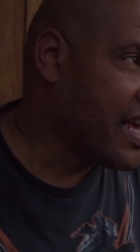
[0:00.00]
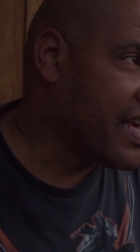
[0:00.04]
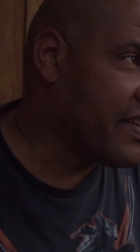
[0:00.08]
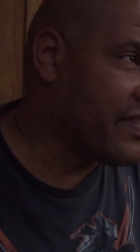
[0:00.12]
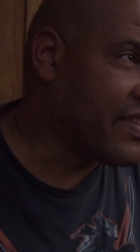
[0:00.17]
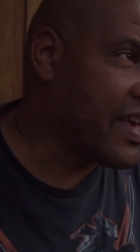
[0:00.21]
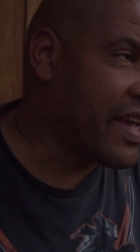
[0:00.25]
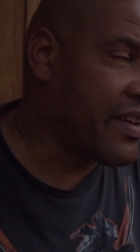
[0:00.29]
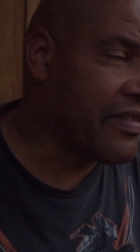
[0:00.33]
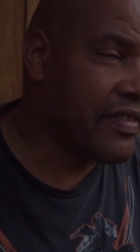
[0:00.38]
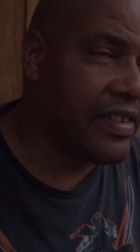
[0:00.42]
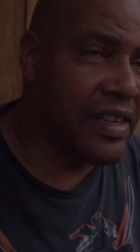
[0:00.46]

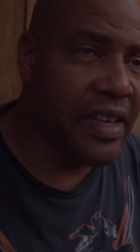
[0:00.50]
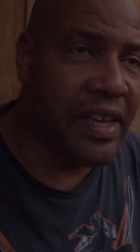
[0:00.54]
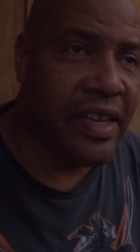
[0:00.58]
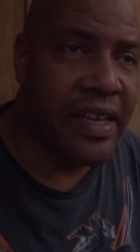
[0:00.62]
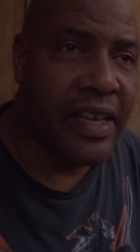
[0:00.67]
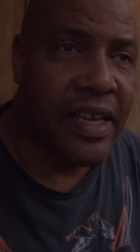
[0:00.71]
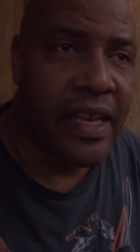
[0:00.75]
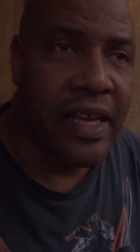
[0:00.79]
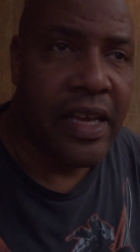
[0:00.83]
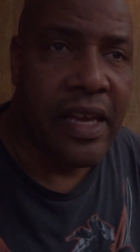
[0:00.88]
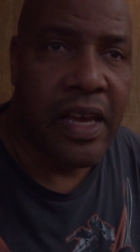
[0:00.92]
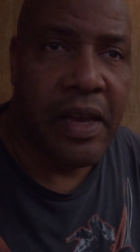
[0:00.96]
is actually
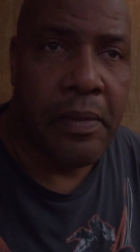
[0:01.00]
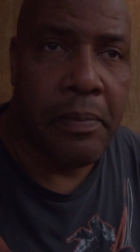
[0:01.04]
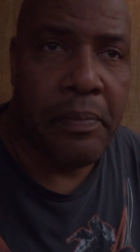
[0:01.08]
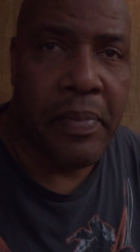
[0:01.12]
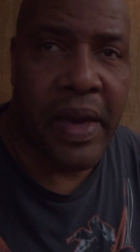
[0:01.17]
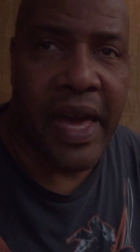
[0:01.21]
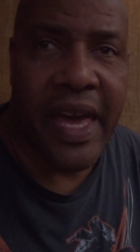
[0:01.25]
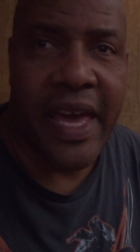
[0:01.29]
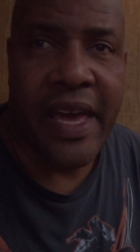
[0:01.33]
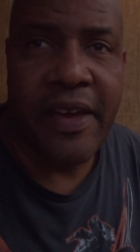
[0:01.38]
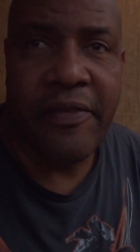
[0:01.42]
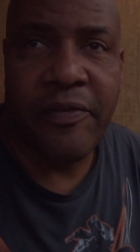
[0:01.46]

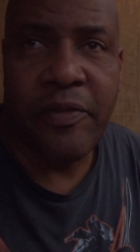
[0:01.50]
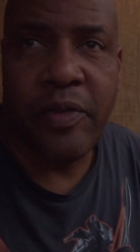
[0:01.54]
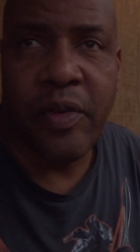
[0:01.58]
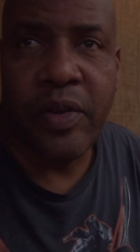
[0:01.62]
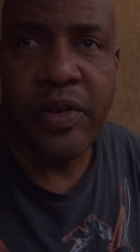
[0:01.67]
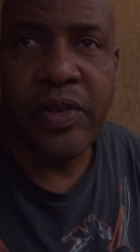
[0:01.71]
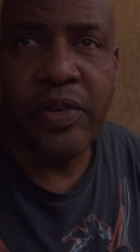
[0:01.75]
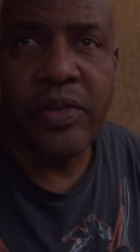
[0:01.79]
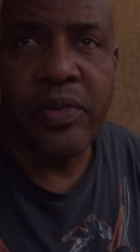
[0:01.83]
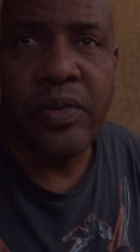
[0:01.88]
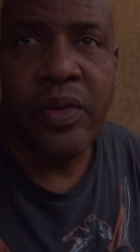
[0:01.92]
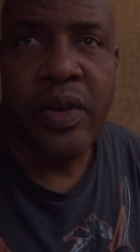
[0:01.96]
bad
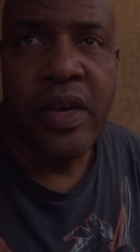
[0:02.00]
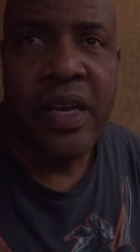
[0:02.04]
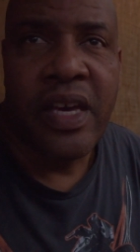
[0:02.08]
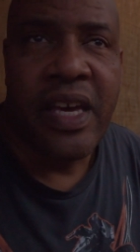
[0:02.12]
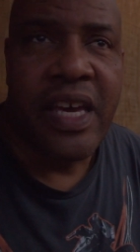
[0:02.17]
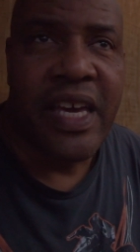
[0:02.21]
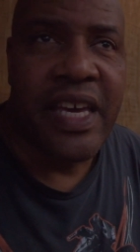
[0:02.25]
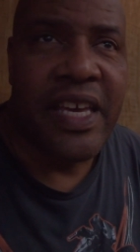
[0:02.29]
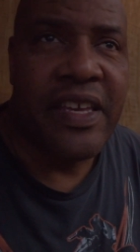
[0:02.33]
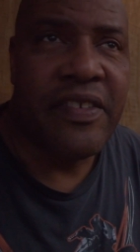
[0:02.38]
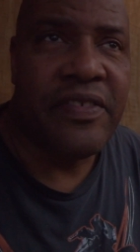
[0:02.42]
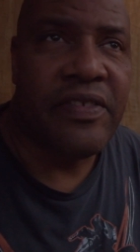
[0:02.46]
for you.
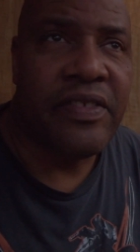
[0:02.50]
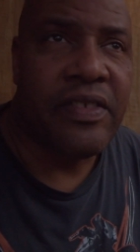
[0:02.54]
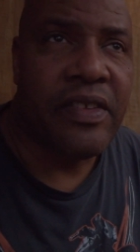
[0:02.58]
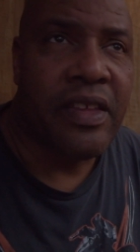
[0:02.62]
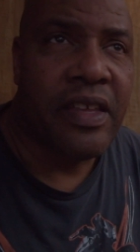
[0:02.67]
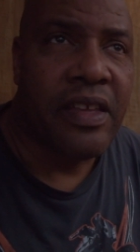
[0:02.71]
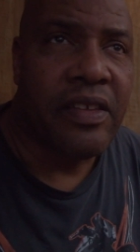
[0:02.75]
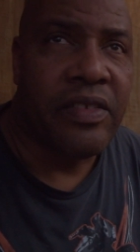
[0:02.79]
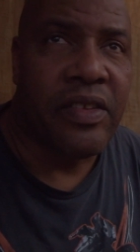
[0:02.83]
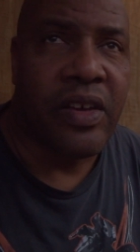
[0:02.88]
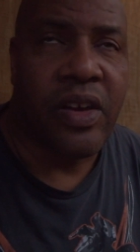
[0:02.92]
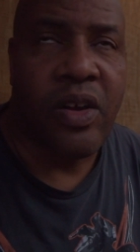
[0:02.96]
It's
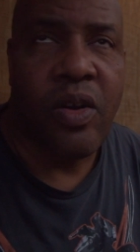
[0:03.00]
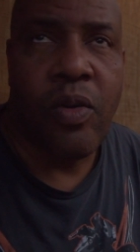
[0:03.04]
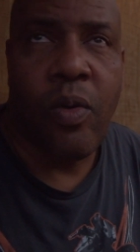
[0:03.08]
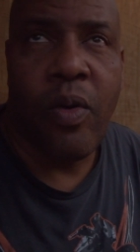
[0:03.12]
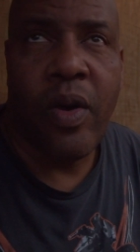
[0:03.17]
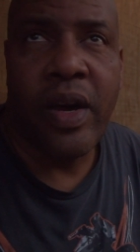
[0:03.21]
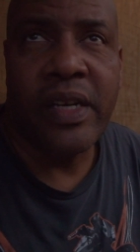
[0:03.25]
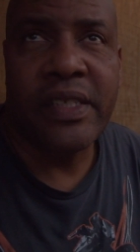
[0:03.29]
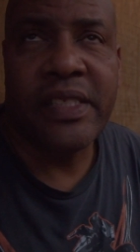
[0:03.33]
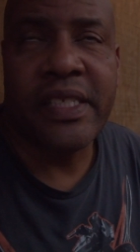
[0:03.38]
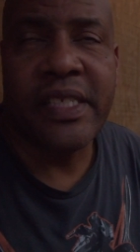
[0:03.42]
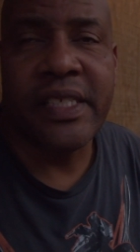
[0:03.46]
the
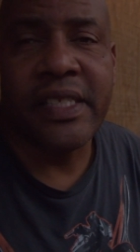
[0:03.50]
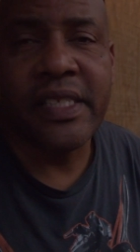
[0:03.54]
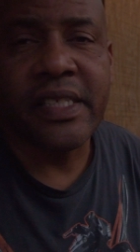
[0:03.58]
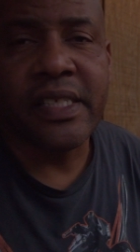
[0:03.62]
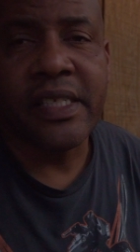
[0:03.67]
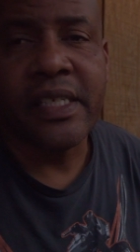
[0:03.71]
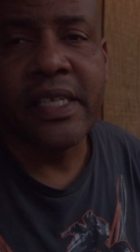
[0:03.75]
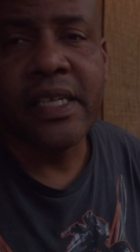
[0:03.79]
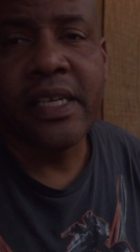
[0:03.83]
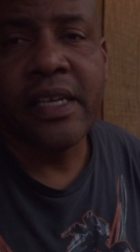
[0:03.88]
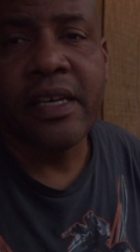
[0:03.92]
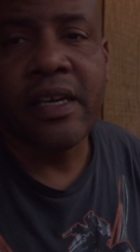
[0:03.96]

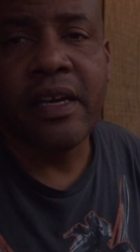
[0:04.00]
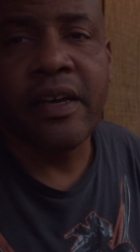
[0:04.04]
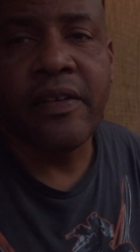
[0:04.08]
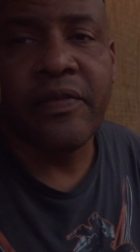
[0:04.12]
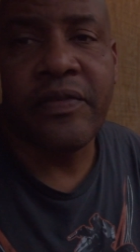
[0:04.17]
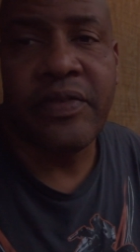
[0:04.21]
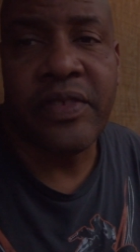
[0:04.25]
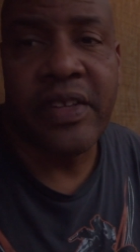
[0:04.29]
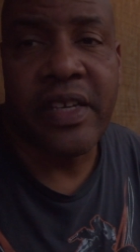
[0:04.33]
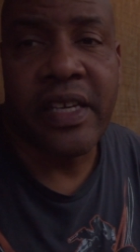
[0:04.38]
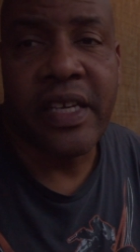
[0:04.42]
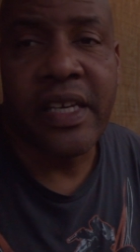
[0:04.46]
quantity
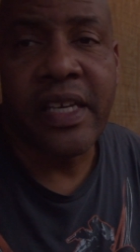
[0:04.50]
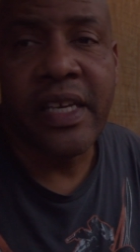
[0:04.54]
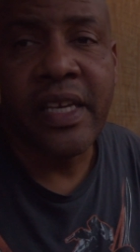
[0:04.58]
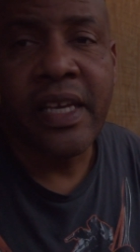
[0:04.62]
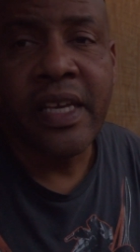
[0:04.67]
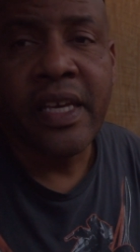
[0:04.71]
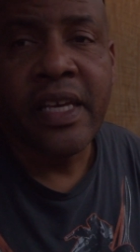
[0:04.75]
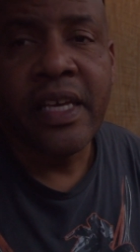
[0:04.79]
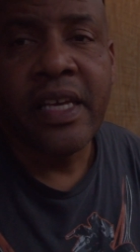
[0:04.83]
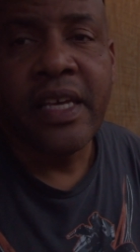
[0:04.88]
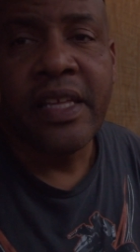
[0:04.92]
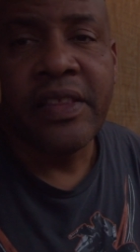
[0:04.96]
of the
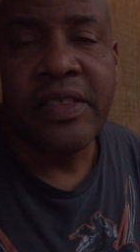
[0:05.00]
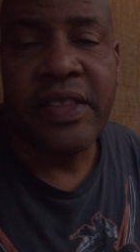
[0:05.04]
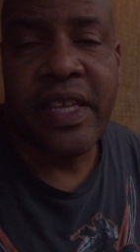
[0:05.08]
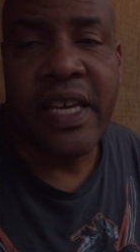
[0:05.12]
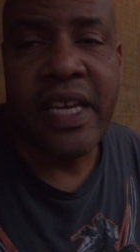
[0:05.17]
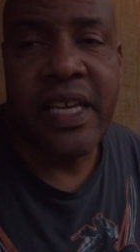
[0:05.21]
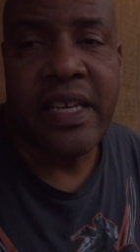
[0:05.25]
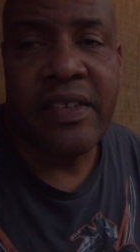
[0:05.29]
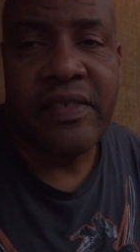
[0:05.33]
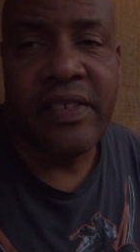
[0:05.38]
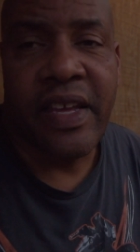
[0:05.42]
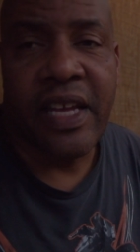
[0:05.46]

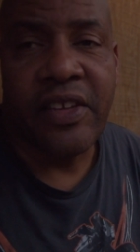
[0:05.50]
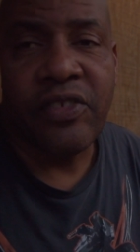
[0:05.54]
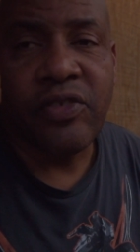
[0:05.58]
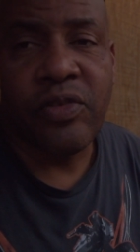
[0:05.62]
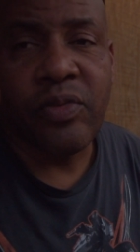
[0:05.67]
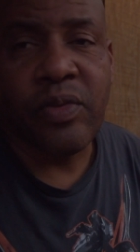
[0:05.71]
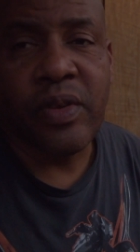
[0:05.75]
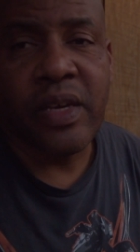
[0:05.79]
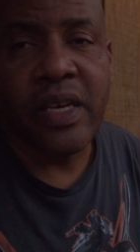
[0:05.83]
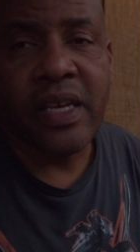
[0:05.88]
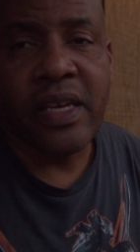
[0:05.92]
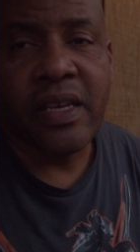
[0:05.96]
things
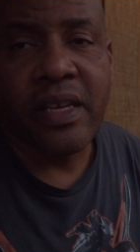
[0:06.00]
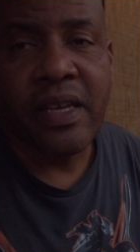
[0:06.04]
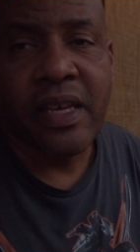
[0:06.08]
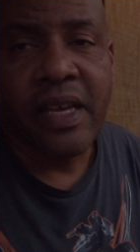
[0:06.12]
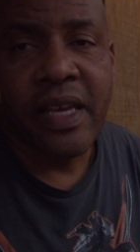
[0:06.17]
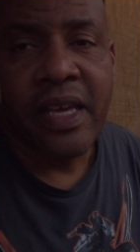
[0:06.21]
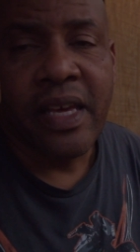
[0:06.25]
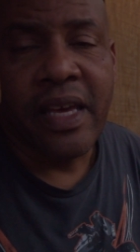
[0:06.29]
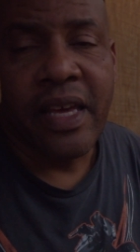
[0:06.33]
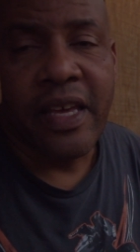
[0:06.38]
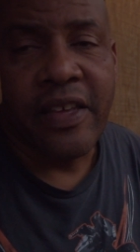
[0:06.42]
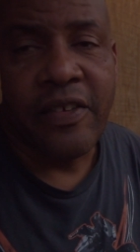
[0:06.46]
that you eat
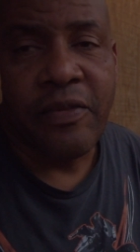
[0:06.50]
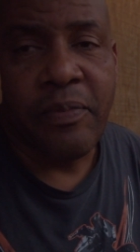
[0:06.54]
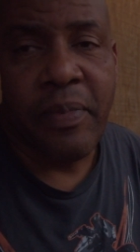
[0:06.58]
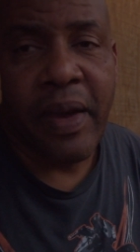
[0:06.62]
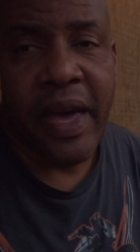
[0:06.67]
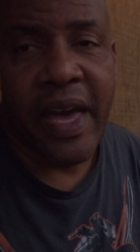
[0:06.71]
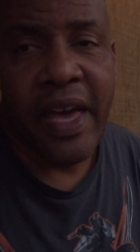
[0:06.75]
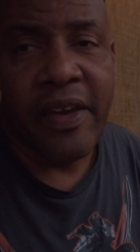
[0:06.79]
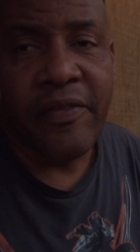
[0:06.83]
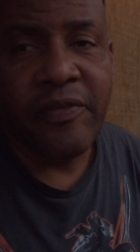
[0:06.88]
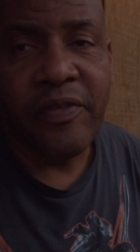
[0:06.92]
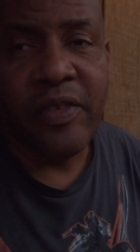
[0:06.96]
is
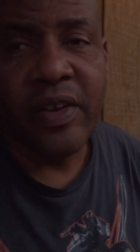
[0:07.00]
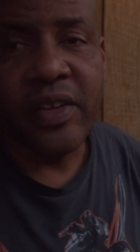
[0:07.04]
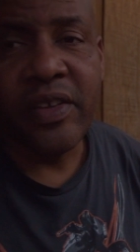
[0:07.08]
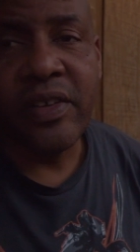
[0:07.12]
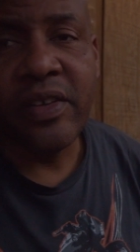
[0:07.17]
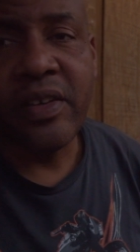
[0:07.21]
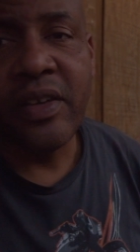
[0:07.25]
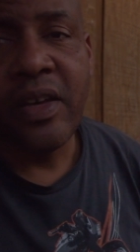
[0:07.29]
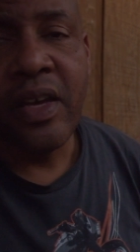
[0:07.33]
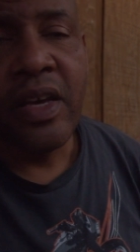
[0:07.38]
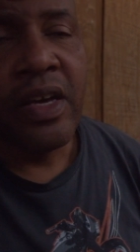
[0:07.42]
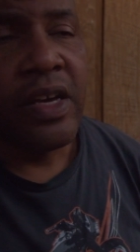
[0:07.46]
bad for
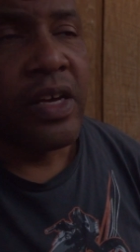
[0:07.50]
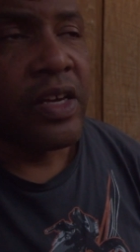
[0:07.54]
you.